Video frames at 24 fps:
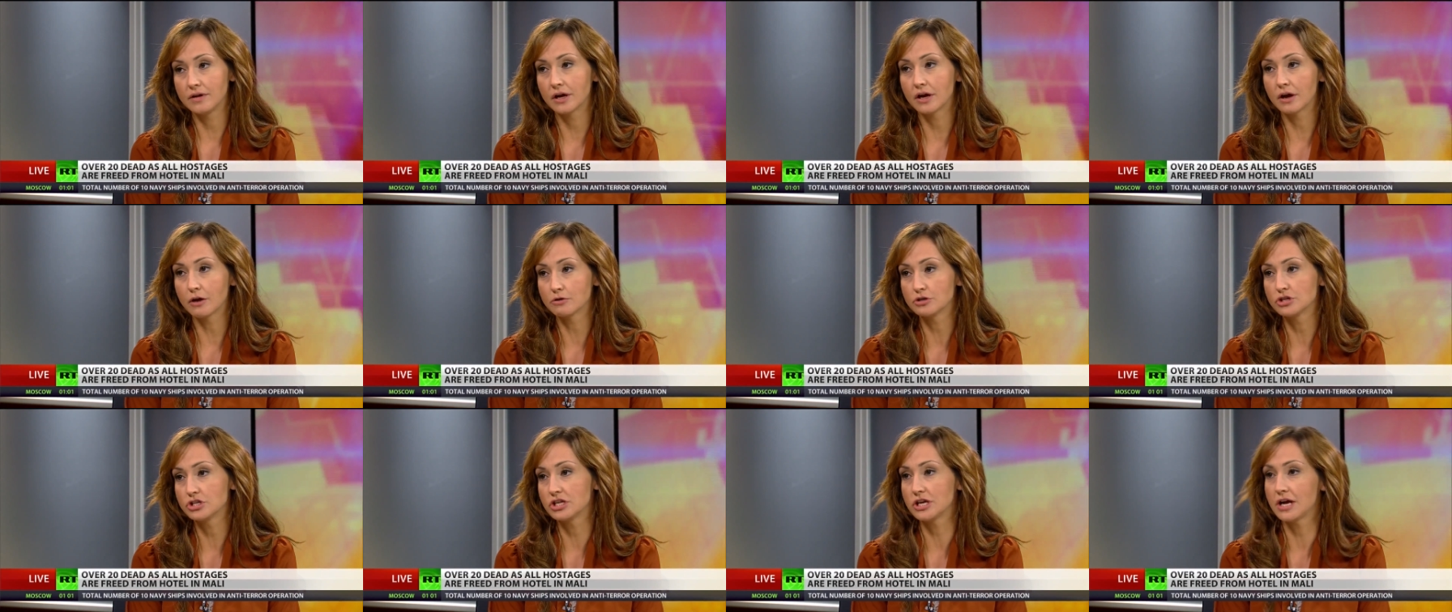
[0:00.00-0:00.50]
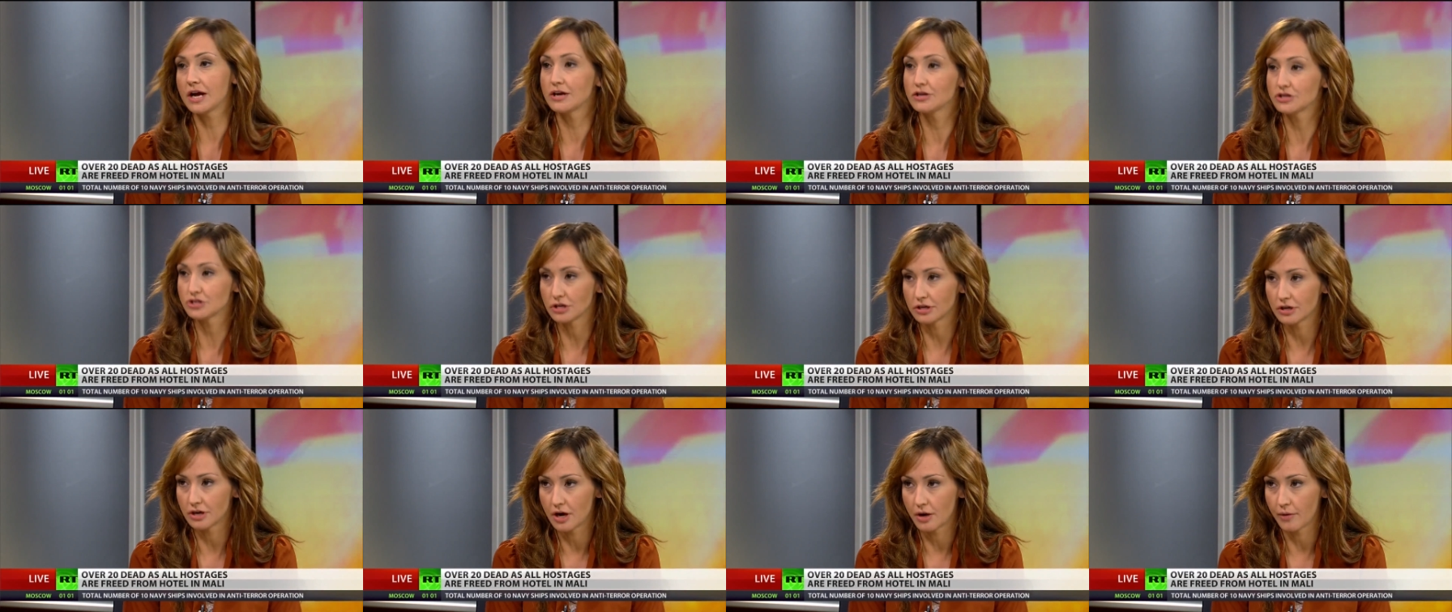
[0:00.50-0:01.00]

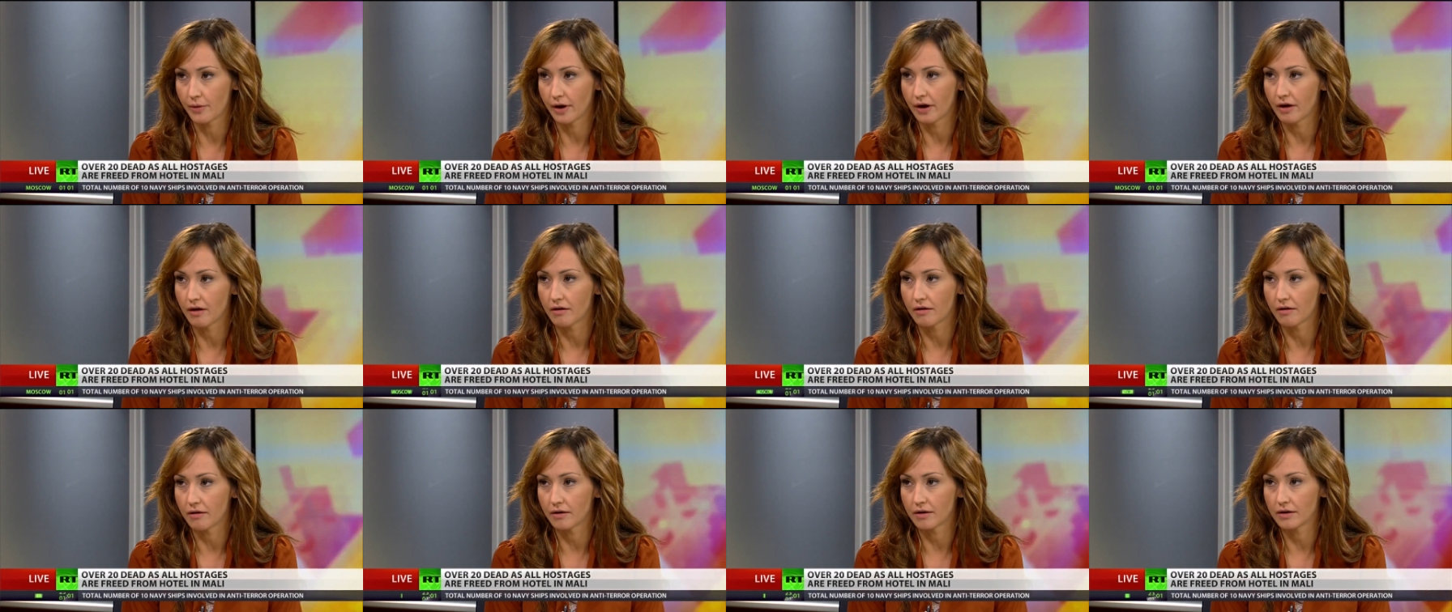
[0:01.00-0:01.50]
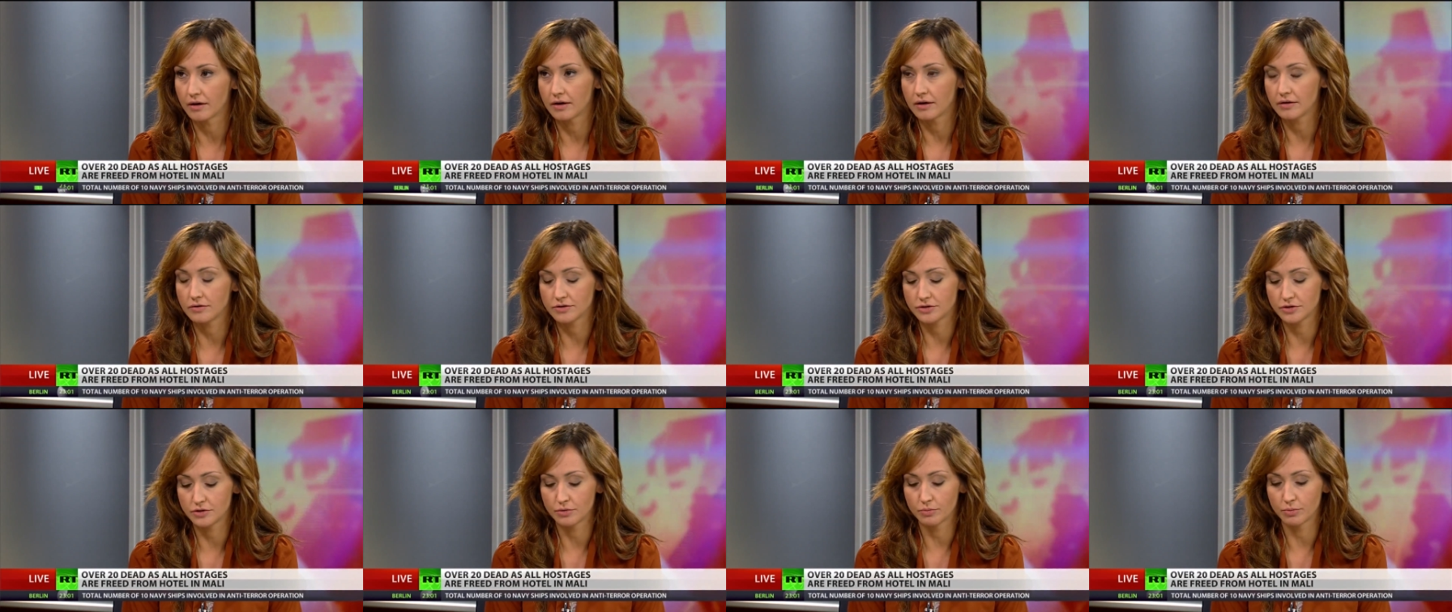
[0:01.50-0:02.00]
negotiation going on
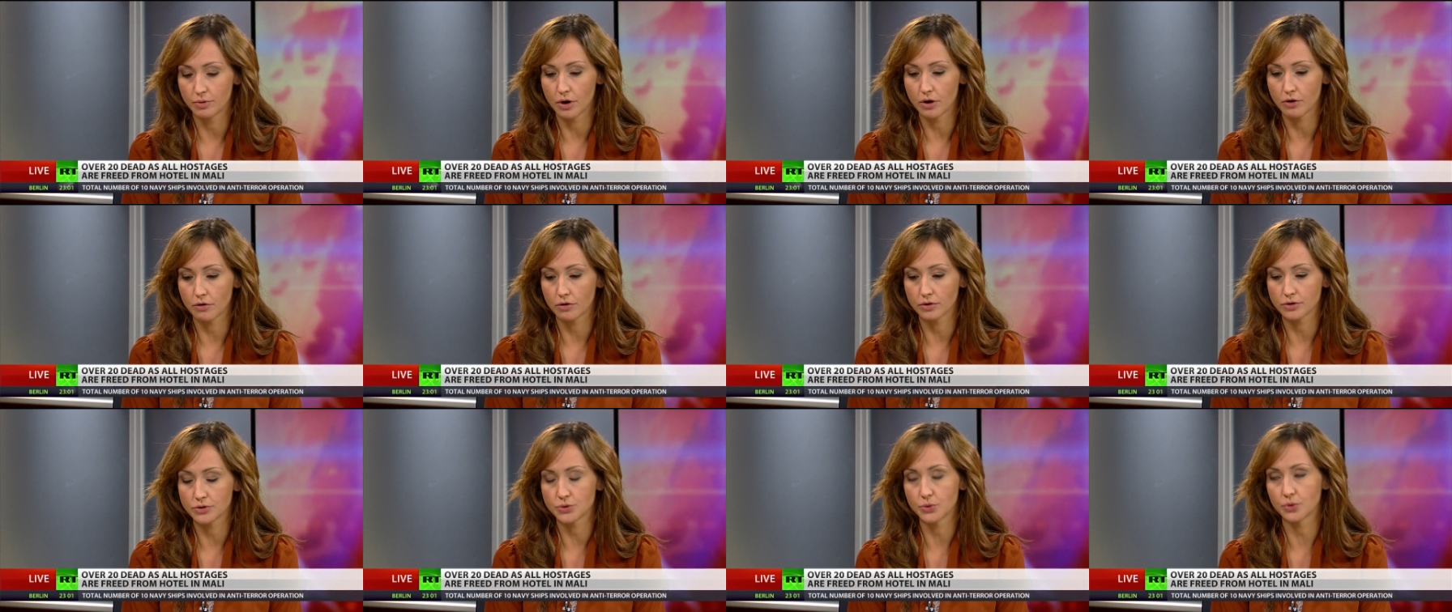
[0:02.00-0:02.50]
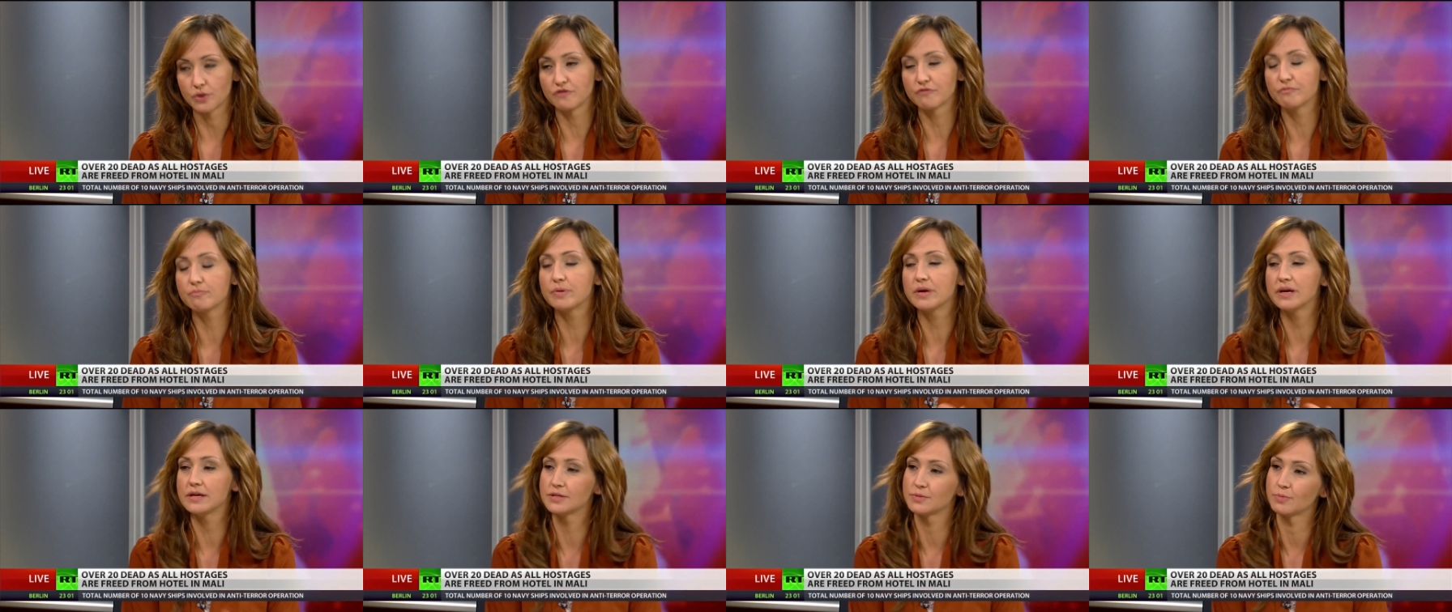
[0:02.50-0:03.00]
to broker sort
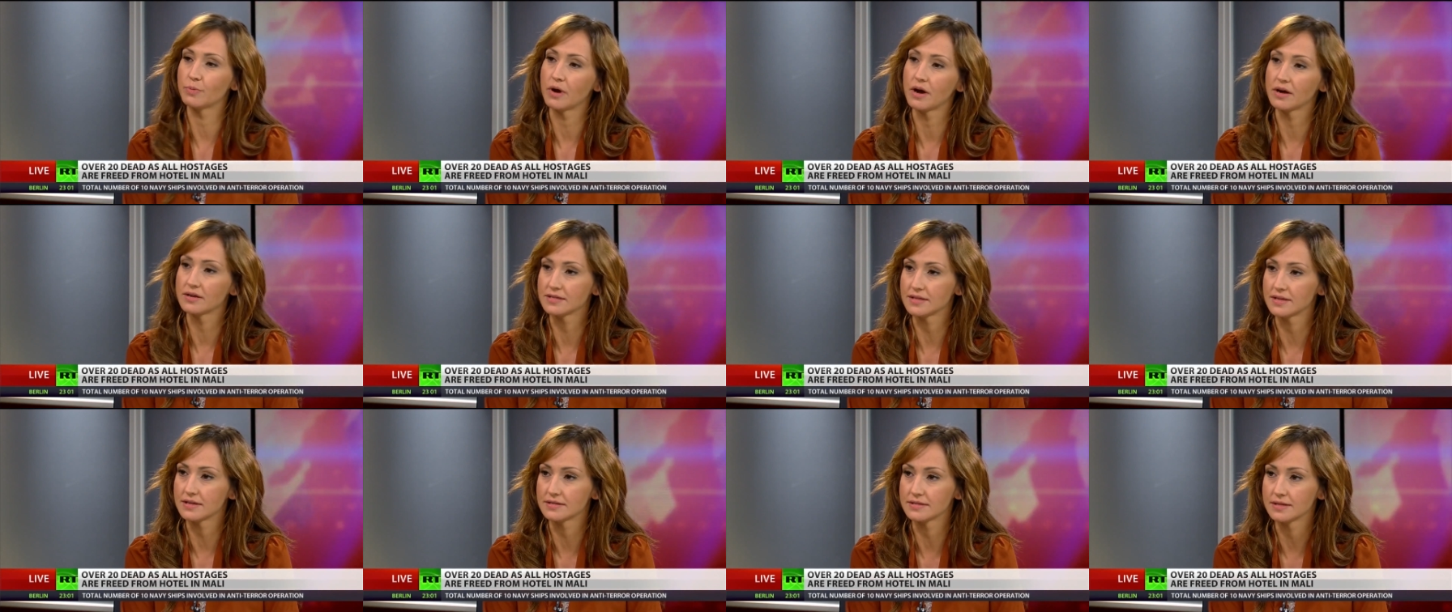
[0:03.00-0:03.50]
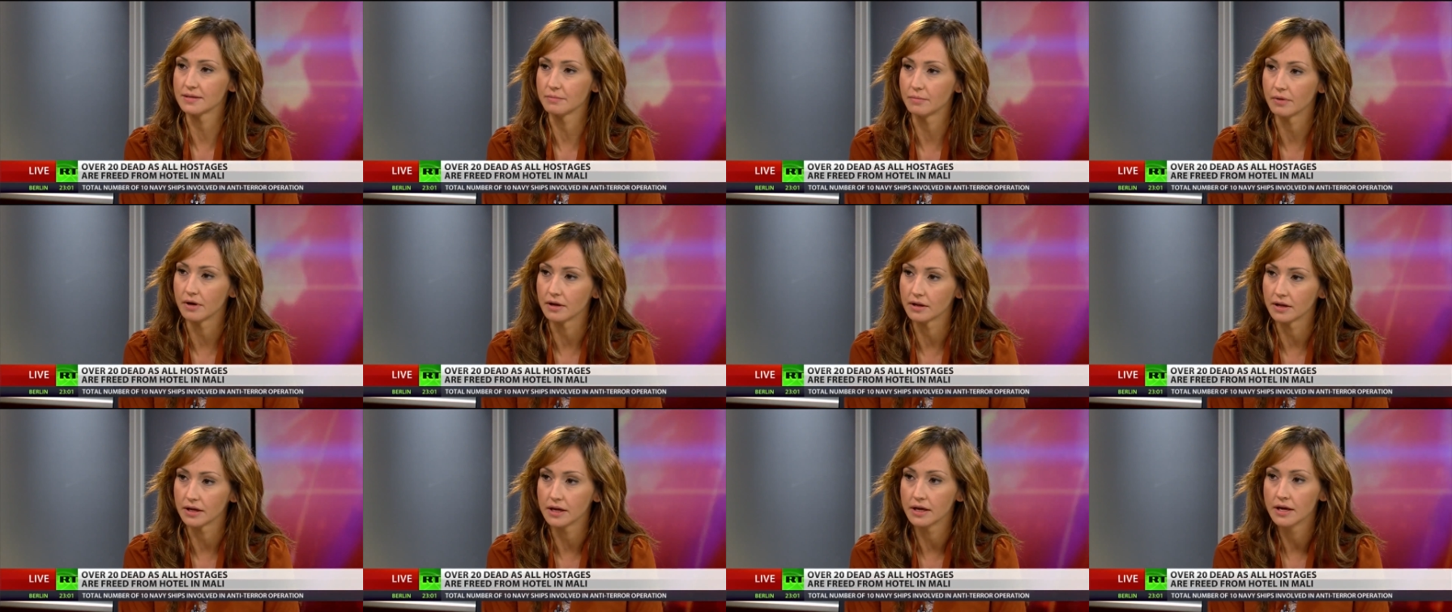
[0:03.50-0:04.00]
of peace process in
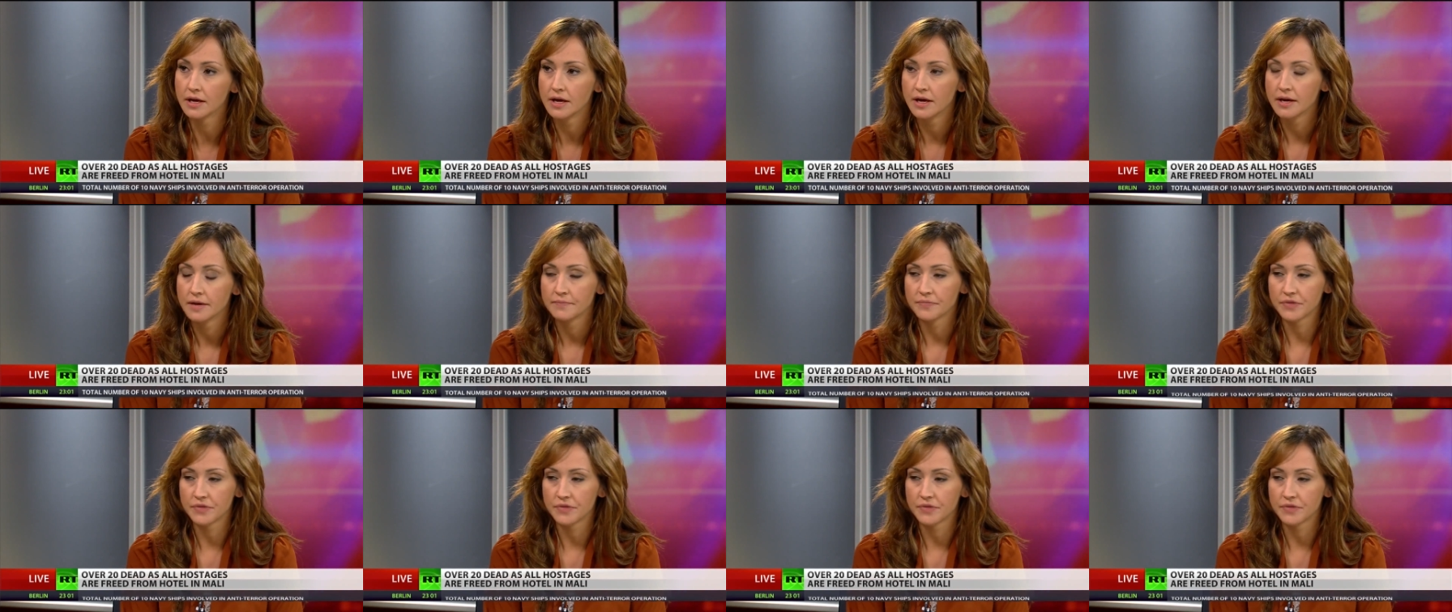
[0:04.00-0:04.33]
Mali.